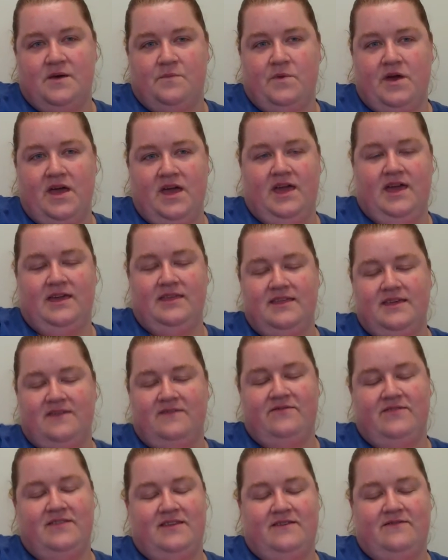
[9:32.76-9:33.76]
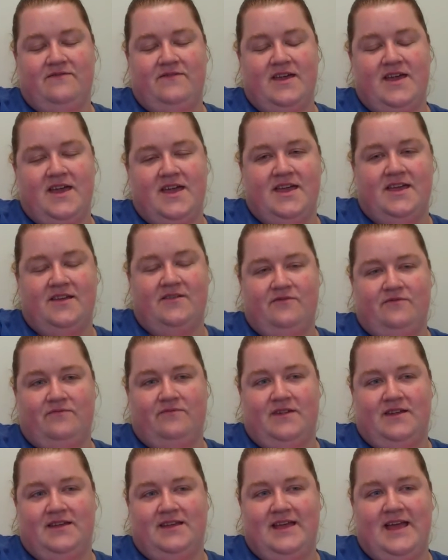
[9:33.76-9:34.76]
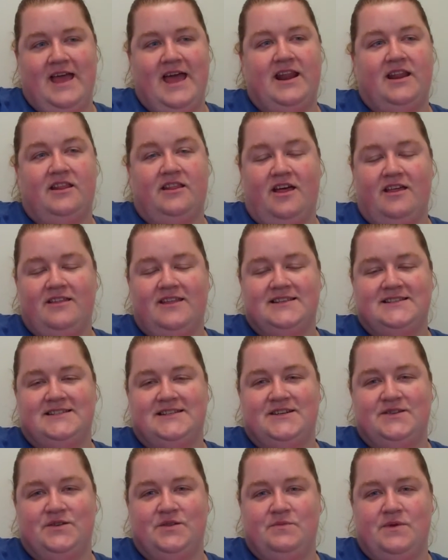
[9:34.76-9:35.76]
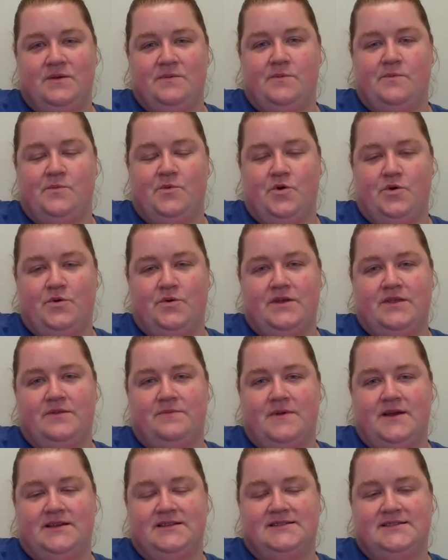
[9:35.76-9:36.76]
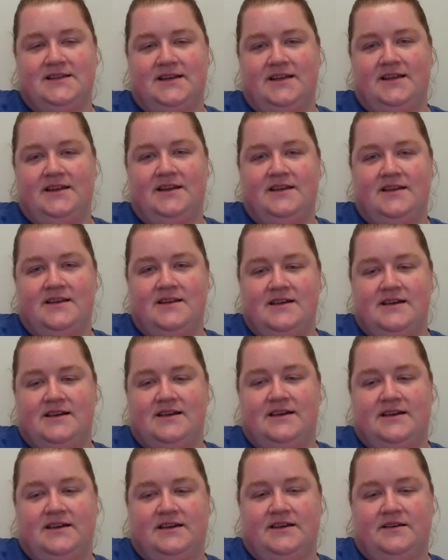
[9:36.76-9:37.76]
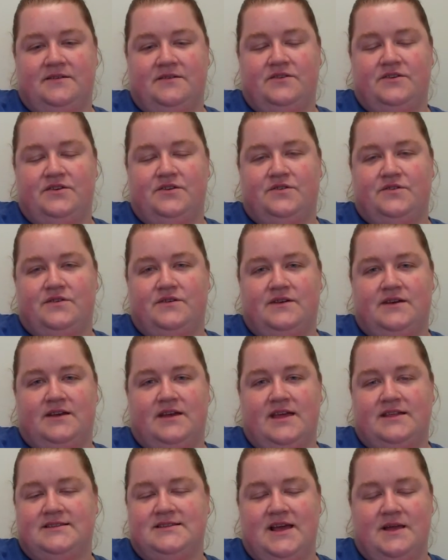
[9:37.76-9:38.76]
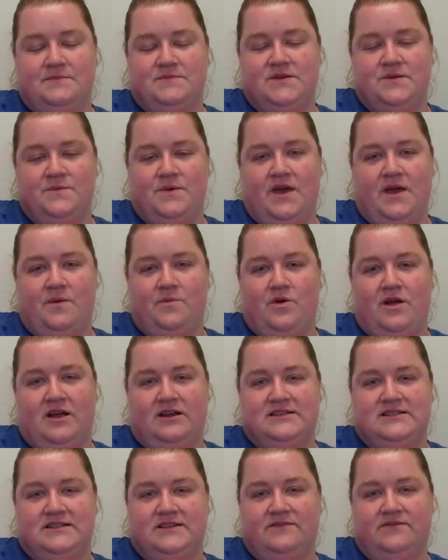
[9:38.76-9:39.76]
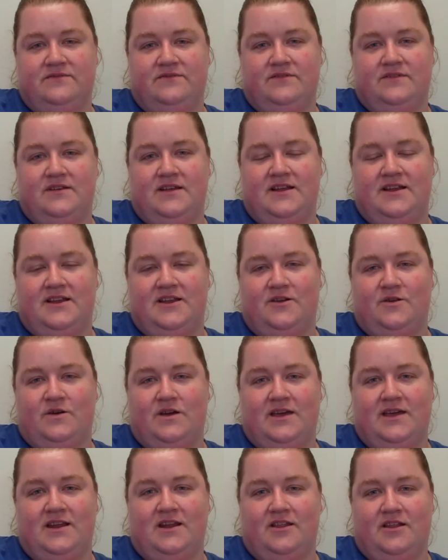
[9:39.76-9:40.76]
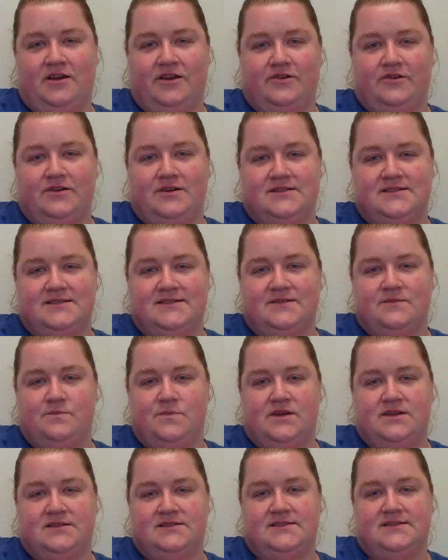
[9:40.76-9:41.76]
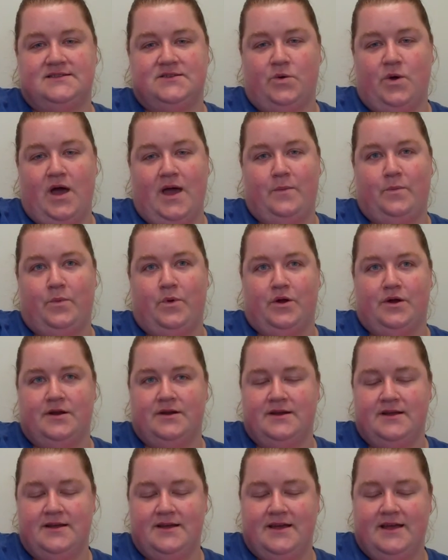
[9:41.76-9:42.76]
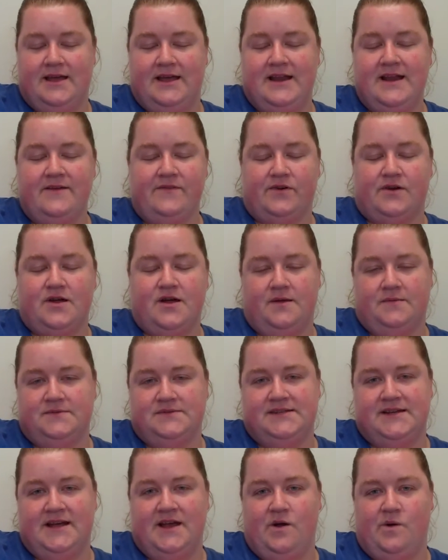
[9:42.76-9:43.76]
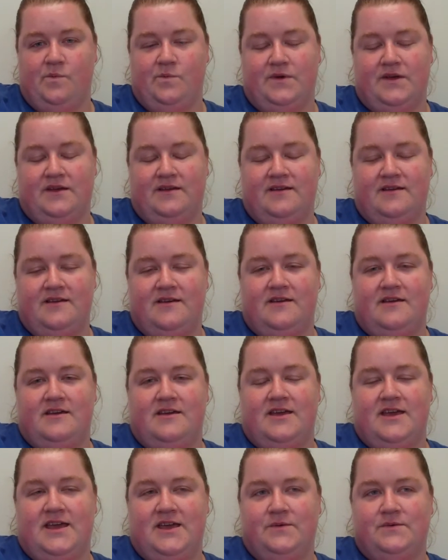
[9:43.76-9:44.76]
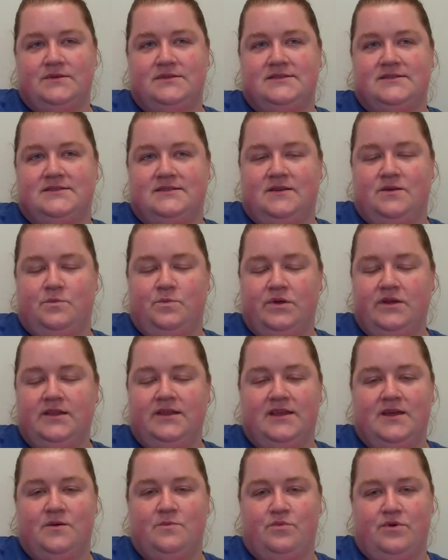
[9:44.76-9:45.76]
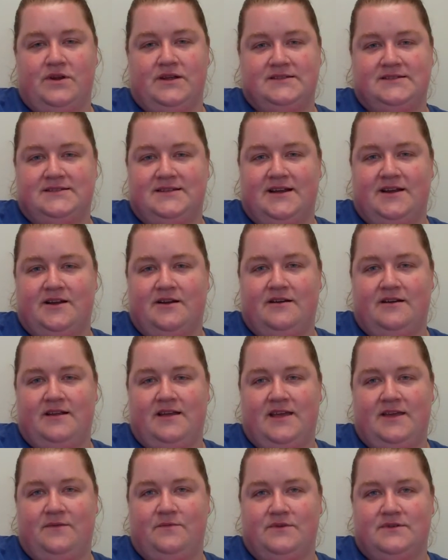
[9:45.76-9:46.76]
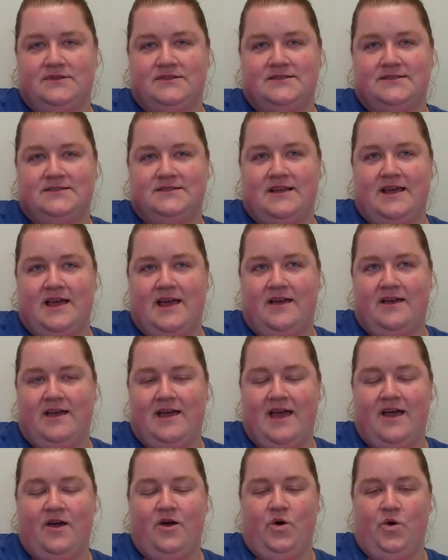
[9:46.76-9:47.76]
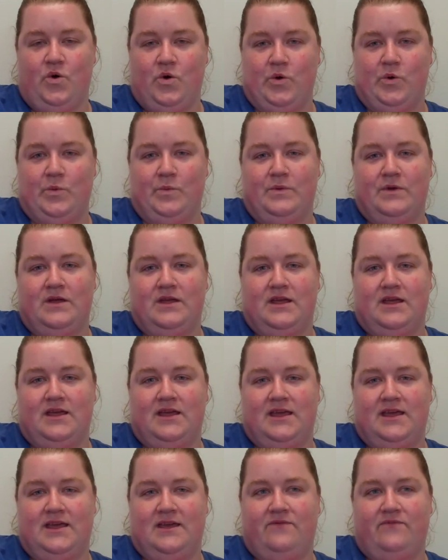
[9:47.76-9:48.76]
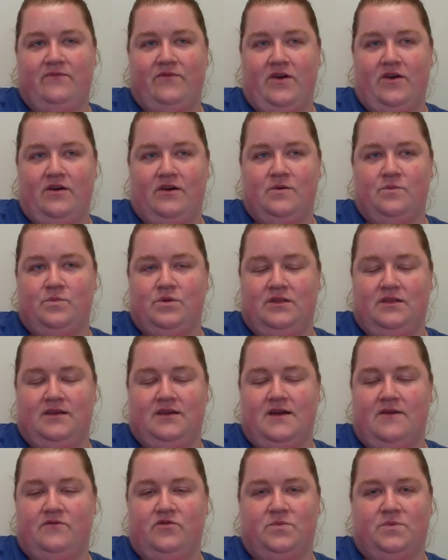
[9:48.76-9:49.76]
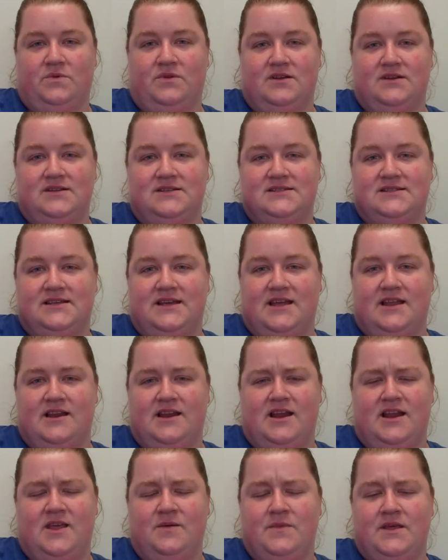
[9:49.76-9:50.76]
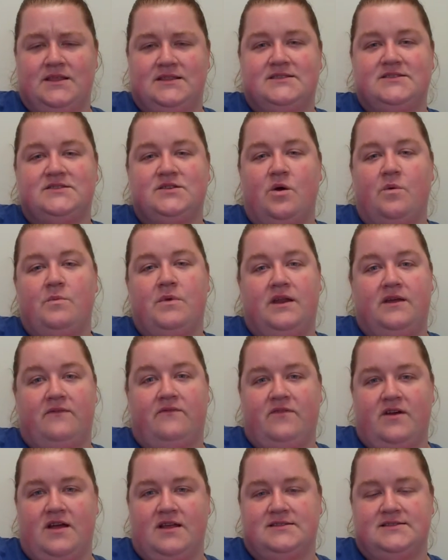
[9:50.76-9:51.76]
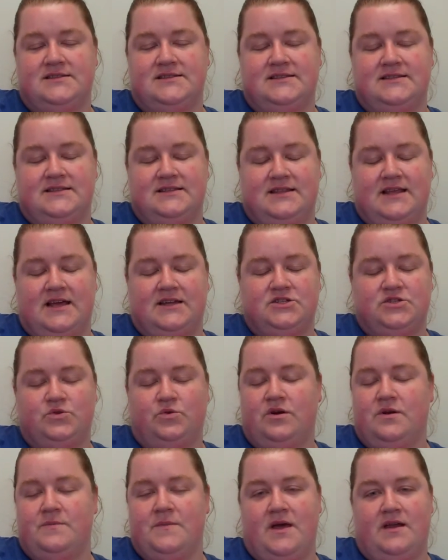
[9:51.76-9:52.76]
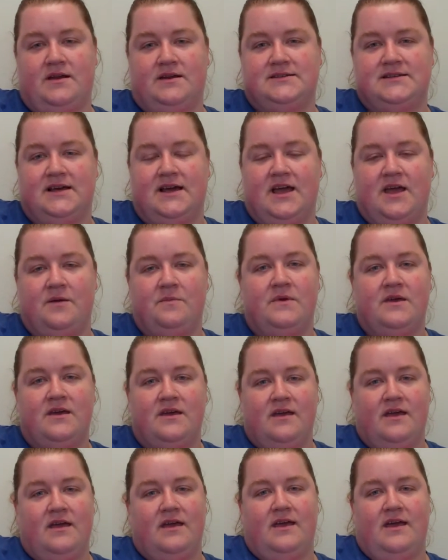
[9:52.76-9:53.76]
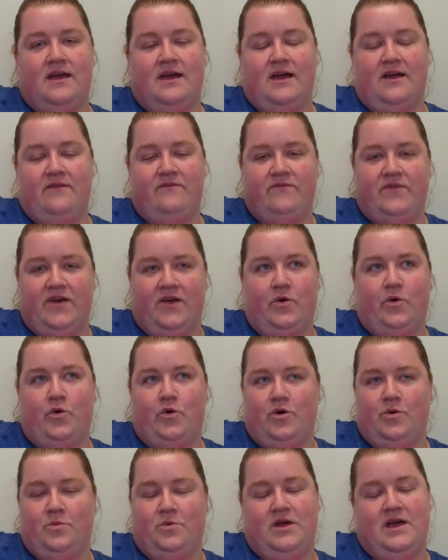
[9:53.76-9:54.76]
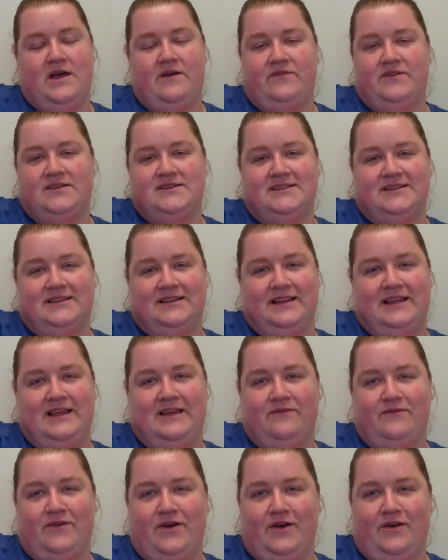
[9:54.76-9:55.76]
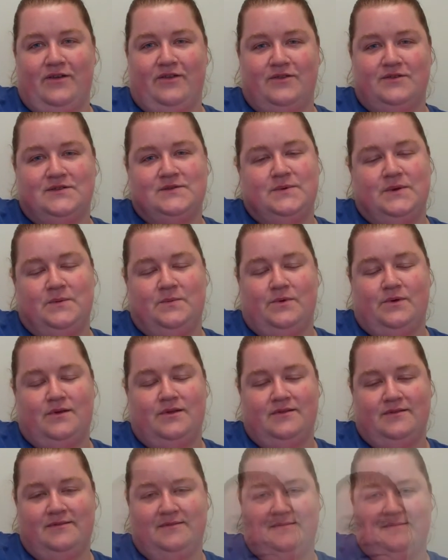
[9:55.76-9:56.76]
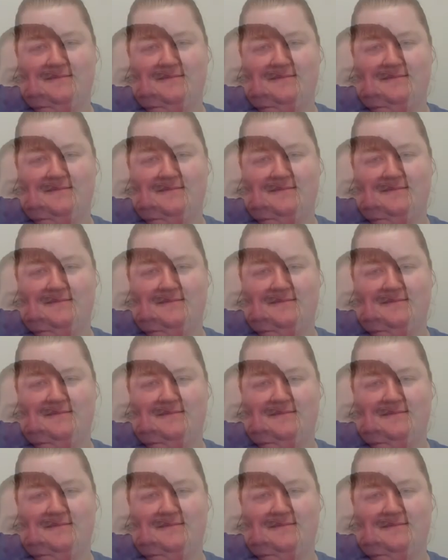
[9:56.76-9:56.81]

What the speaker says: My highlight of the event had a lot less to do with me, but more with my son, who at times can be hyperactive, and I get a lot of criticism because he's so hyper and he never calms down. But he was completely embraced there. He was at home. He felt completely comfortable in his skin, and he made so many friends in that short amount of time. I felt horrible having to leave all of those people.